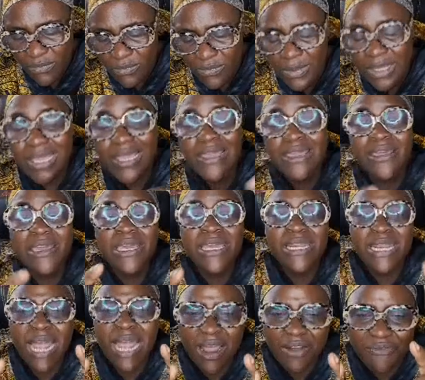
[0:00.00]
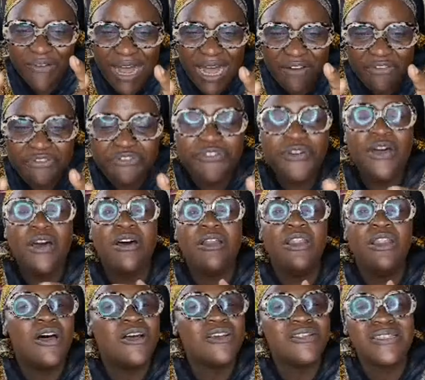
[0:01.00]
He never
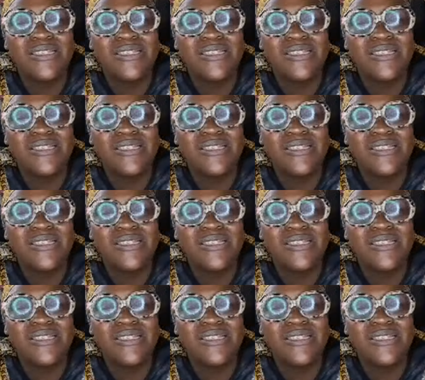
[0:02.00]
failed us.